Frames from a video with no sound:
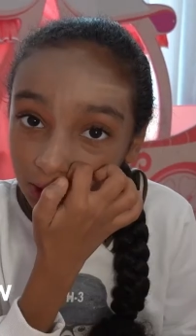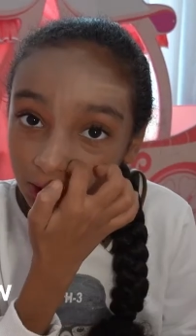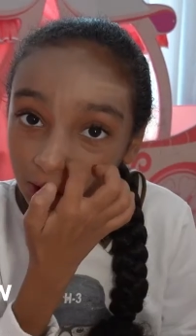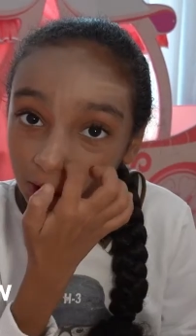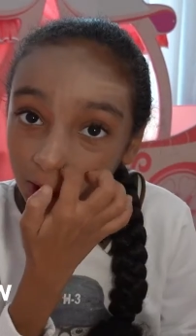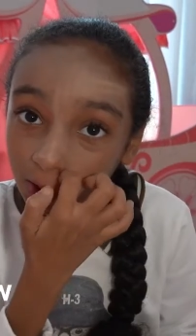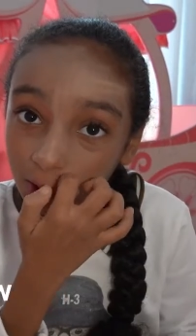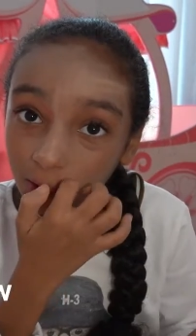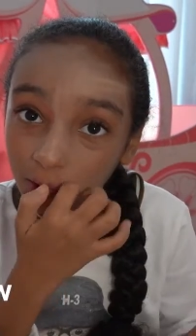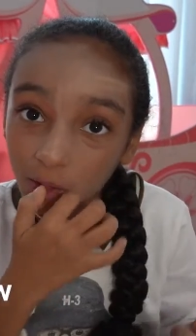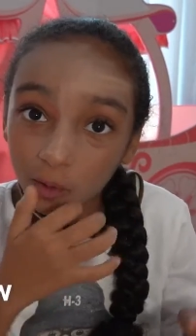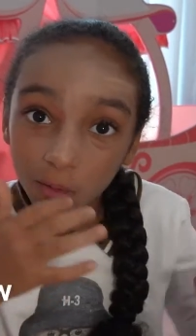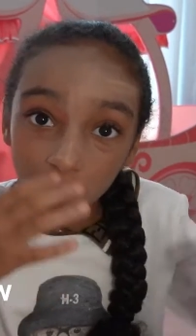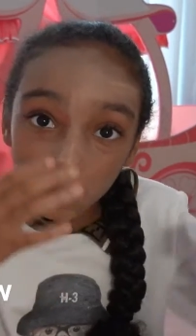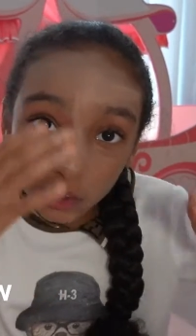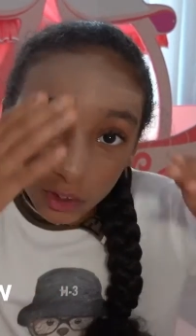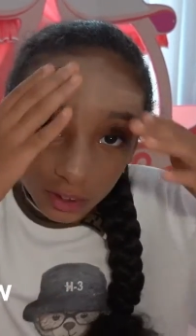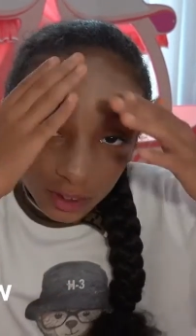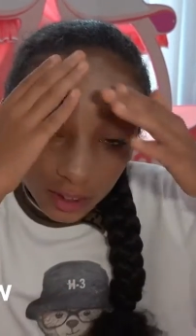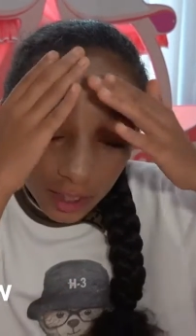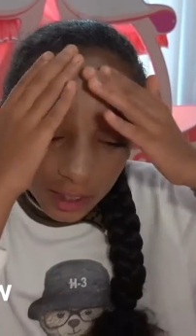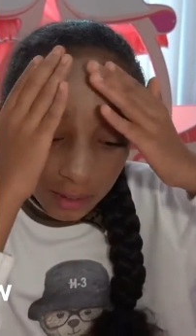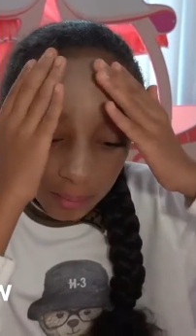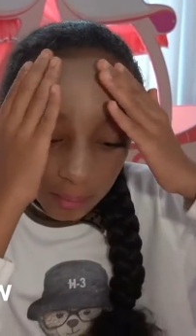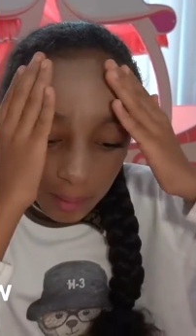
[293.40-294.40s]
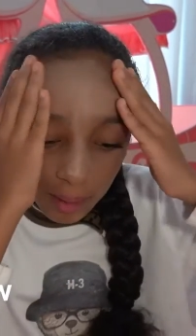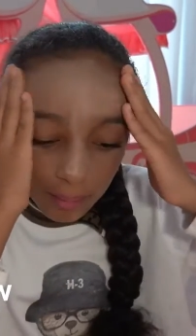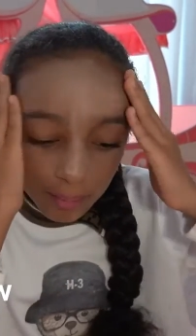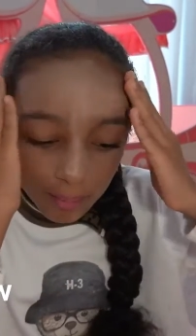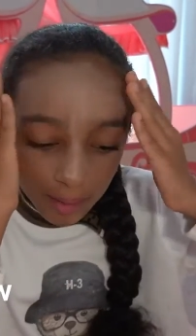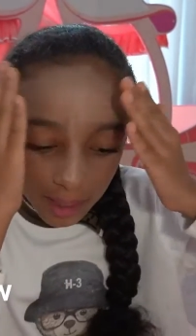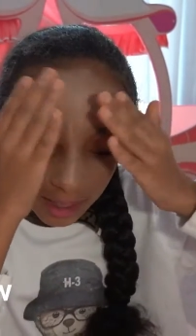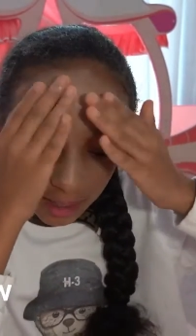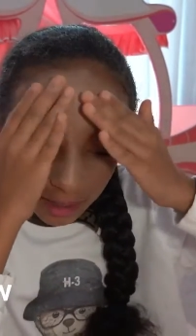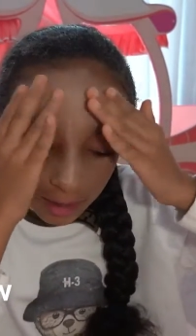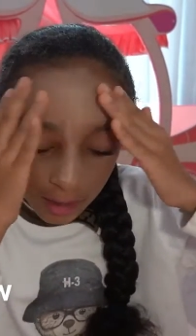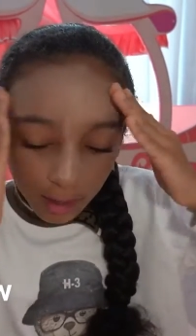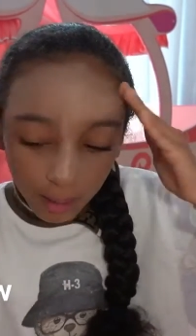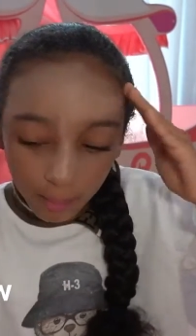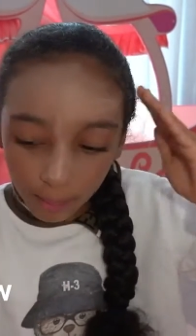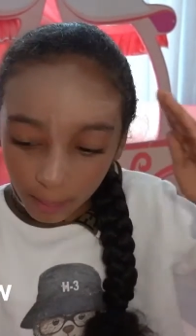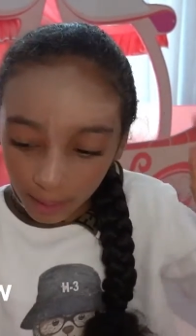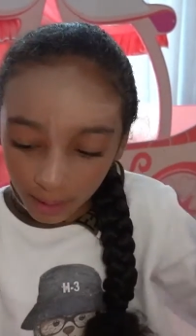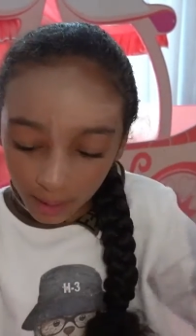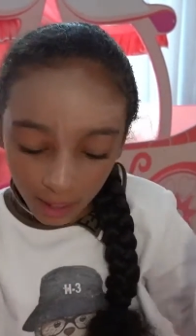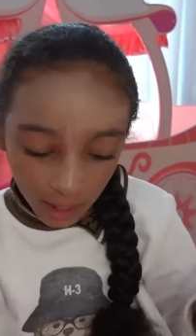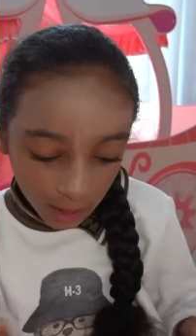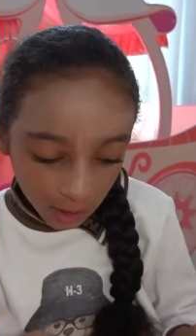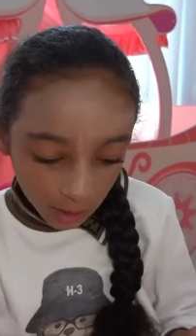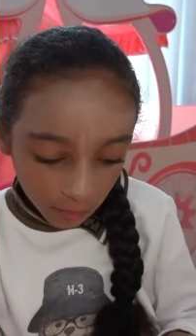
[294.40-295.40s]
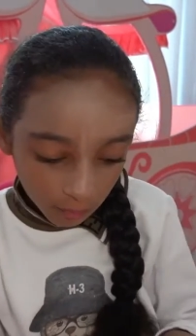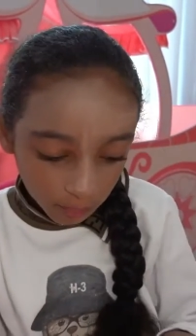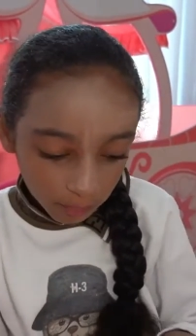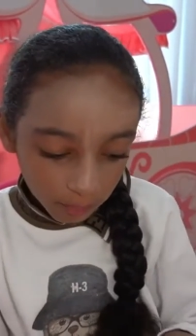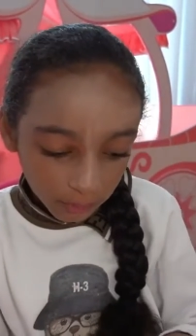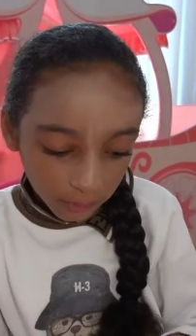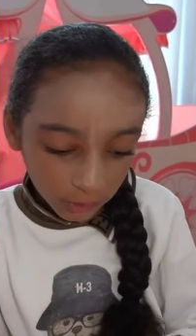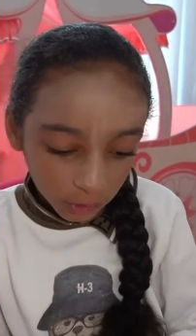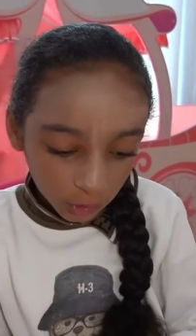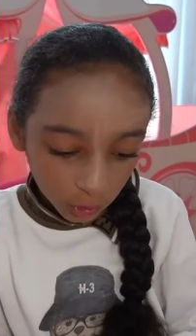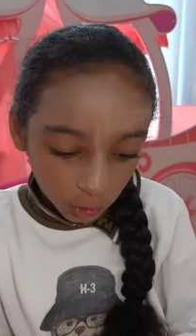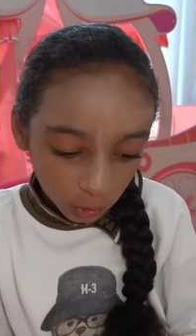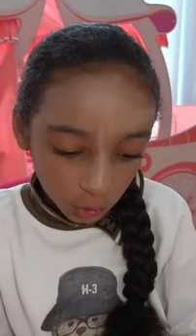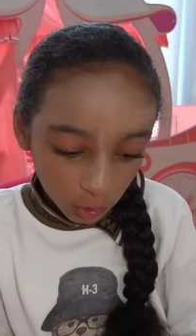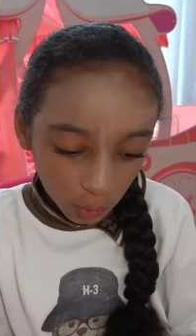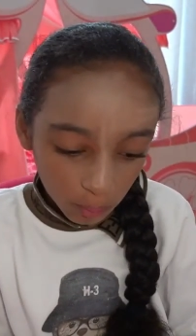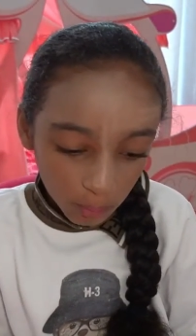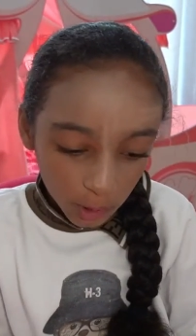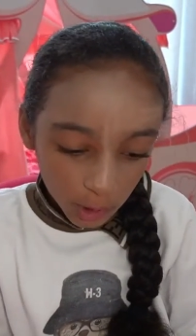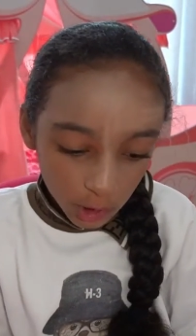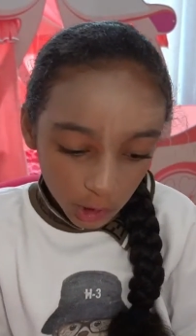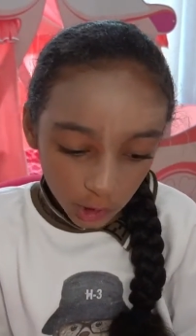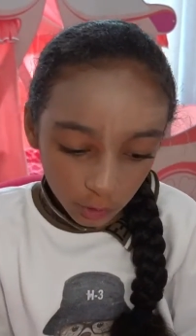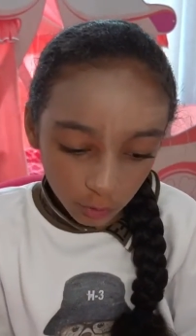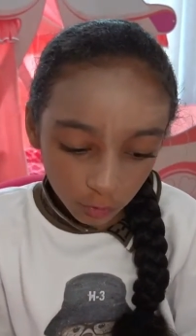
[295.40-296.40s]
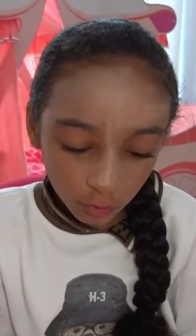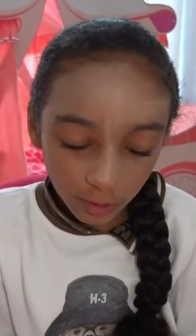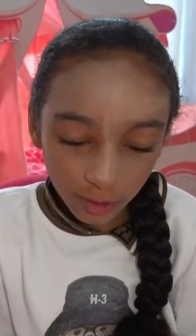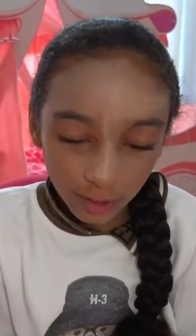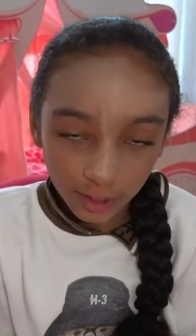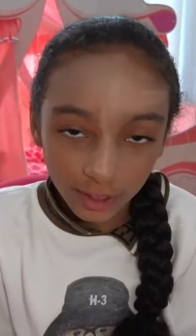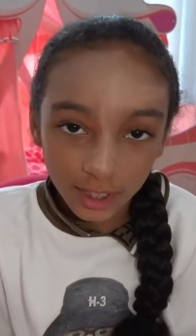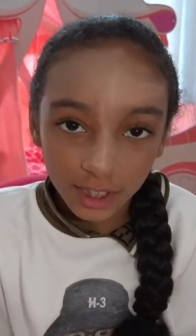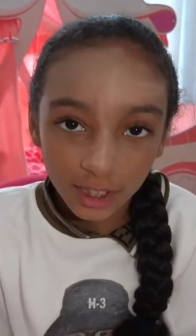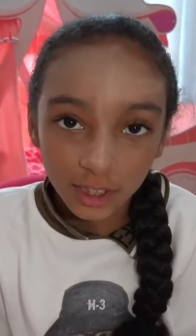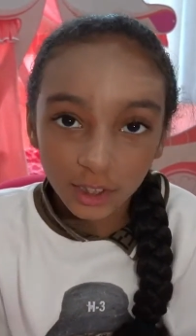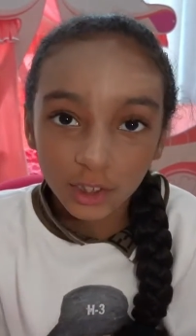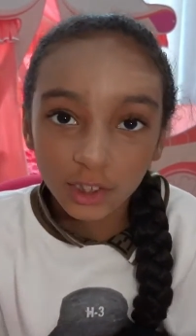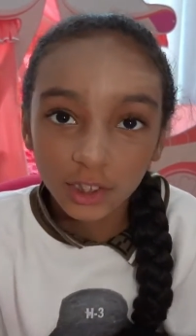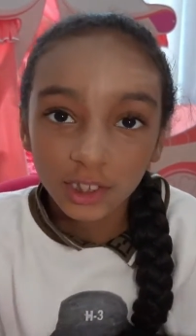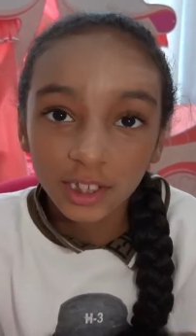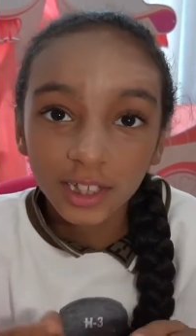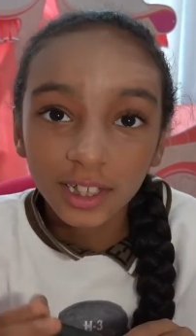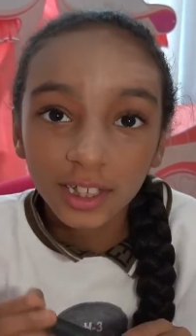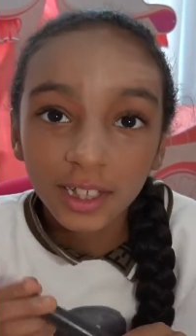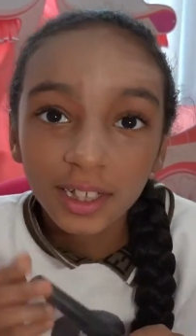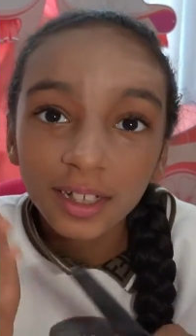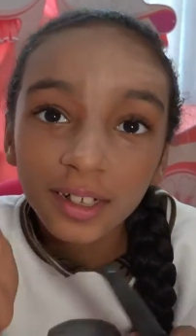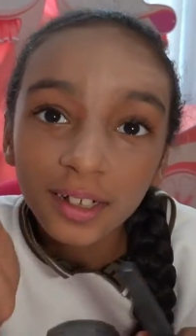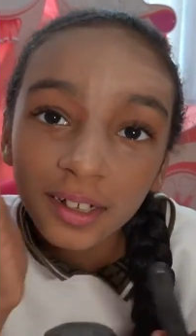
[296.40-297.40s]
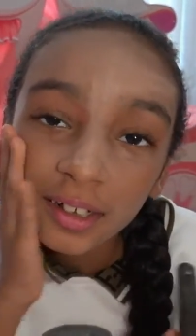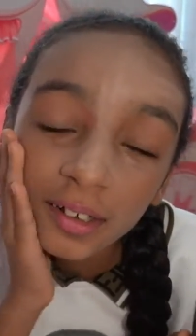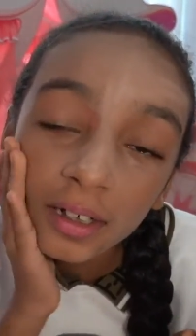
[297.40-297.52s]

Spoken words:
So, I wish you liked my makeup. I kind of put so much foundation.